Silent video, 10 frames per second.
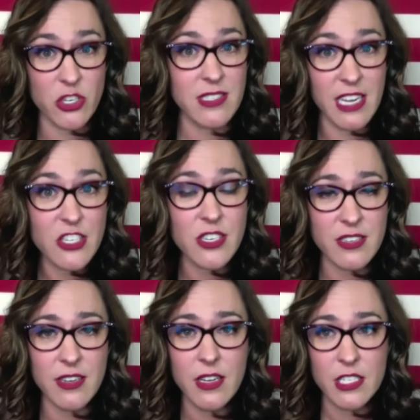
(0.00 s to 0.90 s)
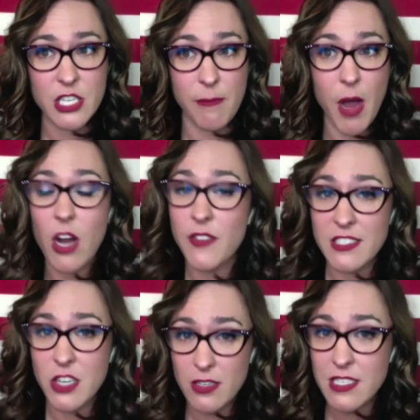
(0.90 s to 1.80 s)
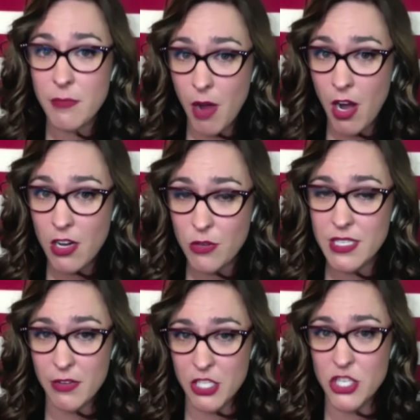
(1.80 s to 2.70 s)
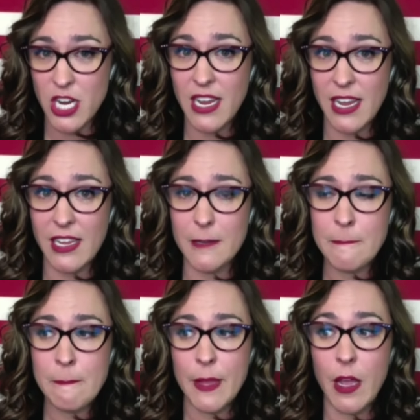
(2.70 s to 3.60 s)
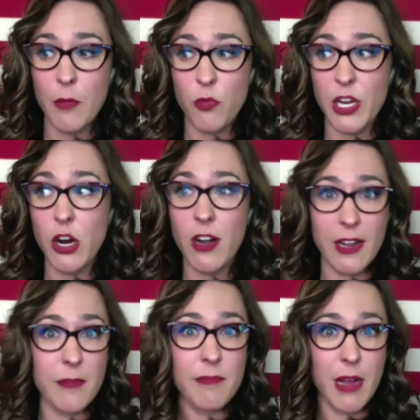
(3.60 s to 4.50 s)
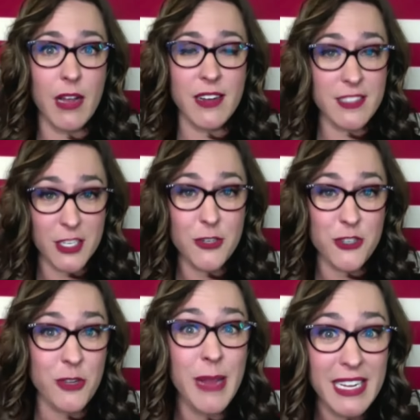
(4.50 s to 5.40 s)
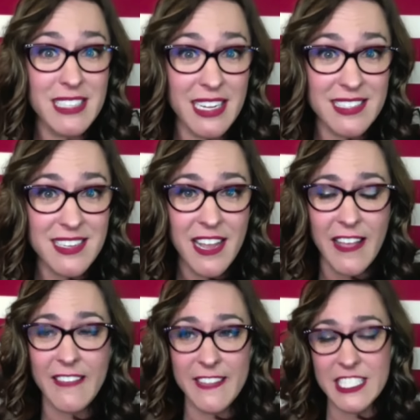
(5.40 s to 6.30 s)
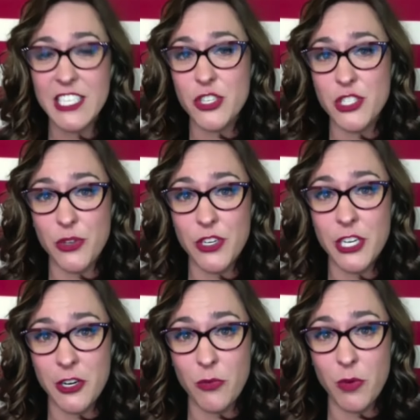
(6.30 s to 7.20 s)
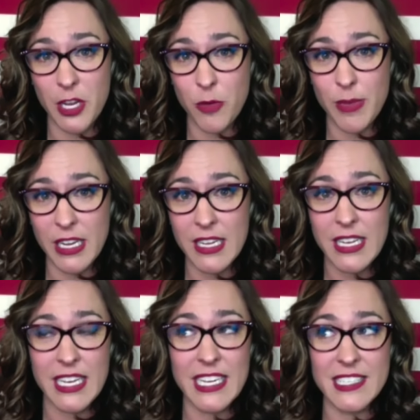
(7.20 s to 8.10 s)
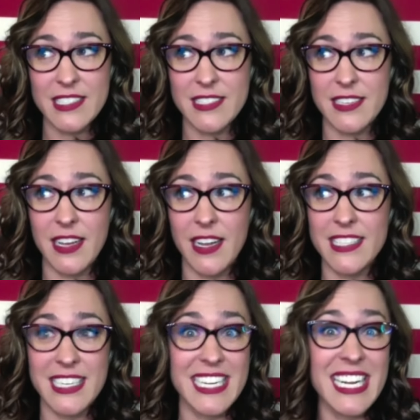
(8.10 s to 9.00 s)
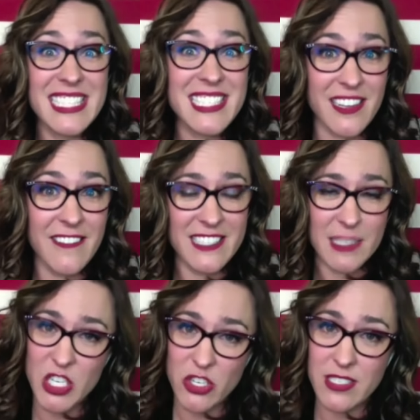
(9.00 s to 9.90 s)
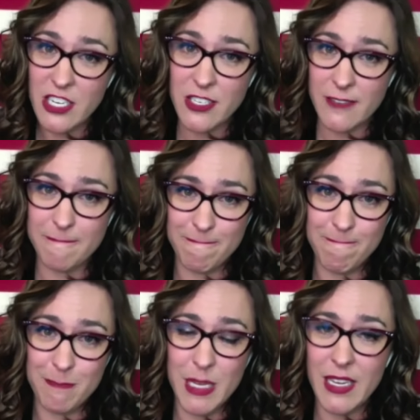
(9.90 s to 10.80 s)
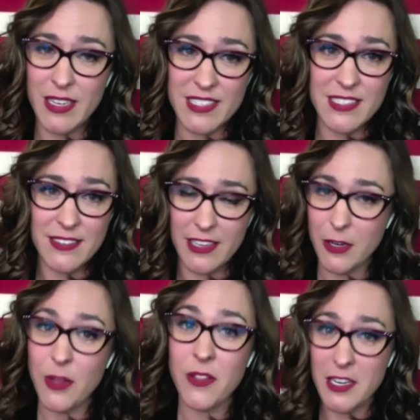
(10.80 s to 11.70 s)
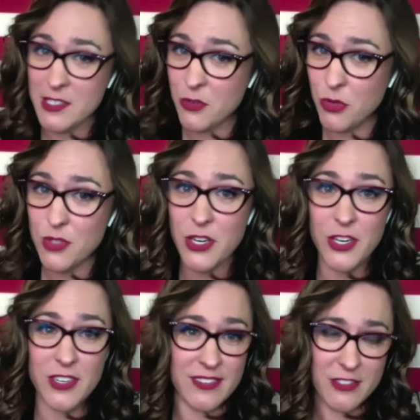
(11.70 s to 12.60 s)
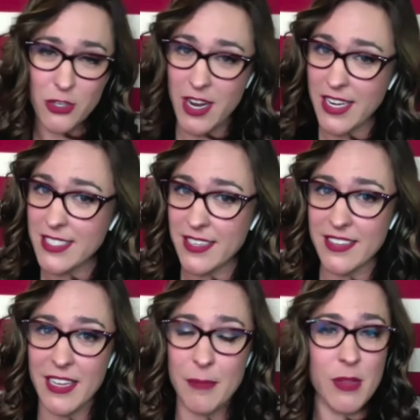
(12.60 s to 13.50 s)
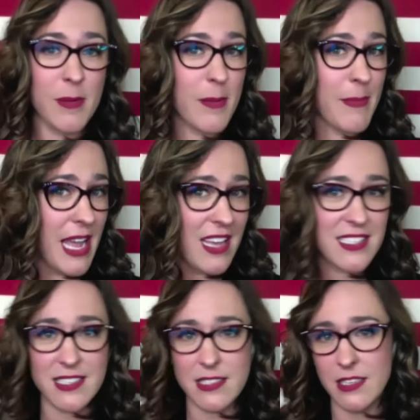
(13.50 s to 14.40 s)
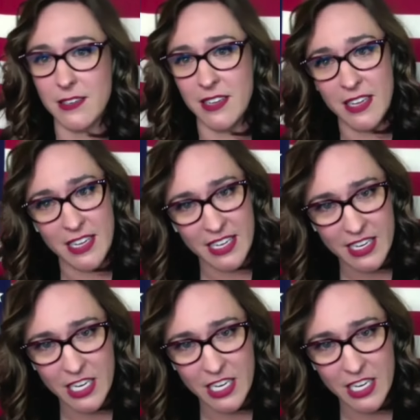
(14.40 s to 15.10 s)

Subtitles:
special session tomorrow that starts tomorrow down in Cheyenne regarding unconstitutional mandates. And the teachers union here in Wyoming is against this special session because, you know, a lot of schools are trying to implement masks and